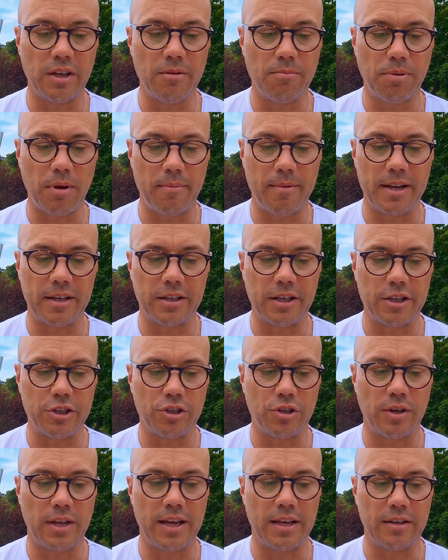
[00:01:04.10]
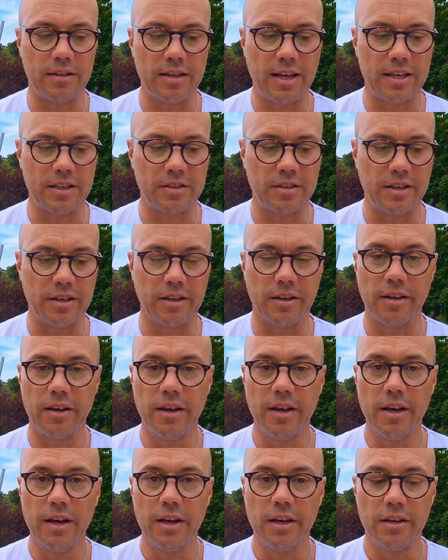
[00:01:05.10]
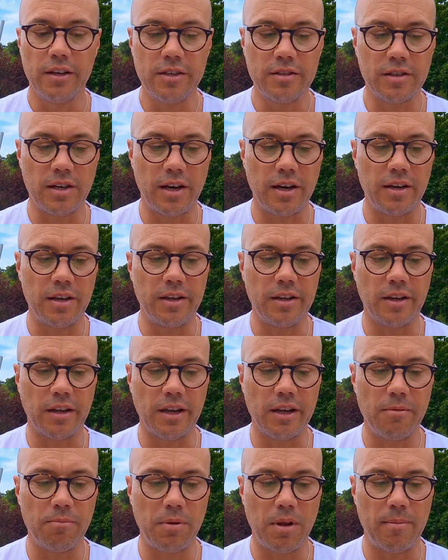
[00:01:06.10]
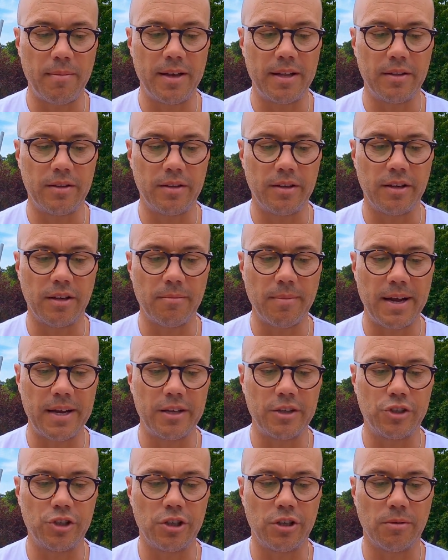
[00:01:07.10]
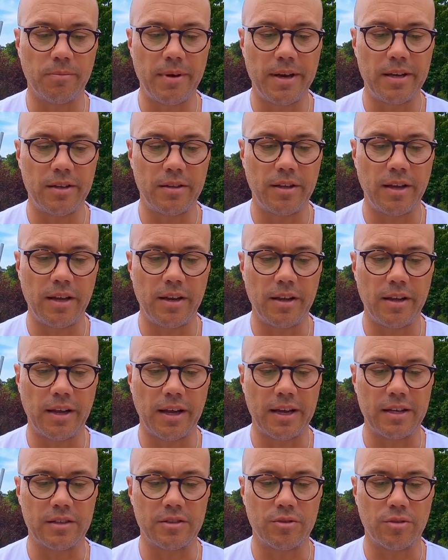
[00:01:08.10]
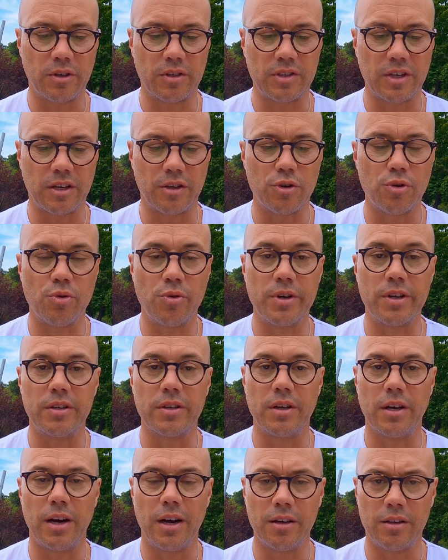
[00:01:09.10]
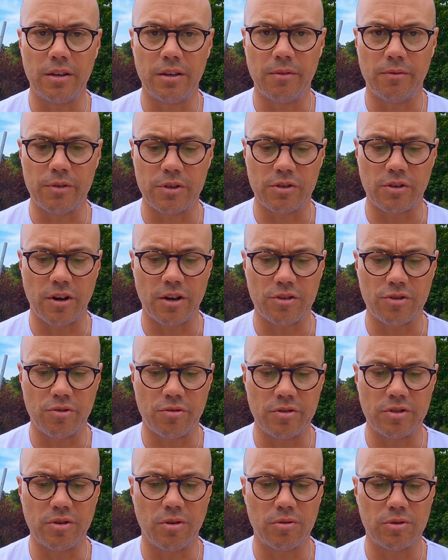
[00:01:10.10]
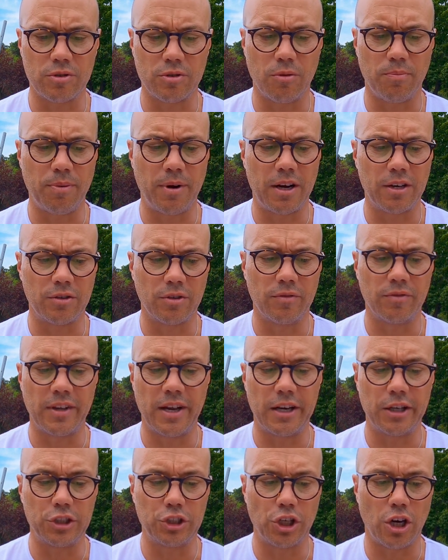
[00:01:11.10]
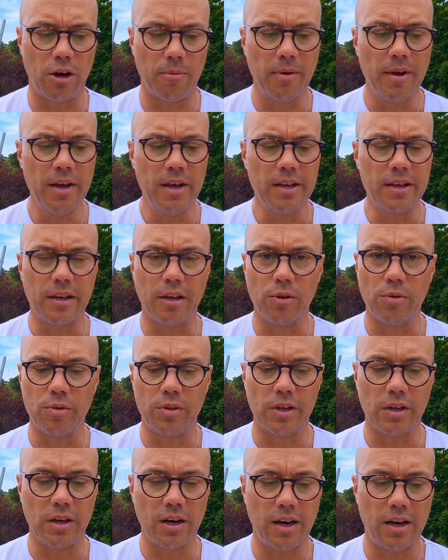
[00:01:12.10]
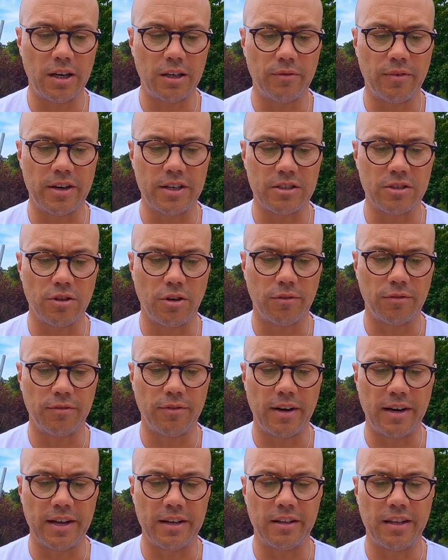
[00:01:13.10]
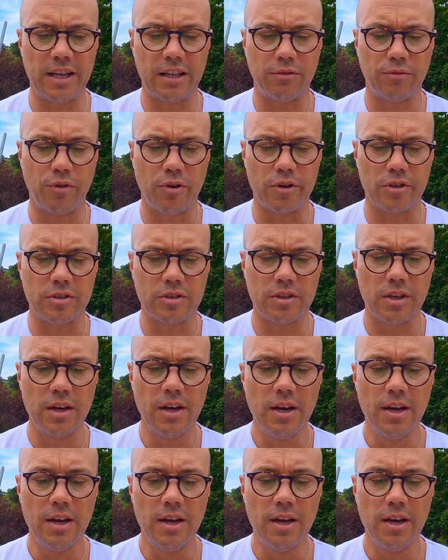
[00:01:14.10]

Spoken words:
implementation and testing. Designing, implementing, managing, maintaining, and securing the IT infrastructure is also part of their job, including hardware, software, and networks,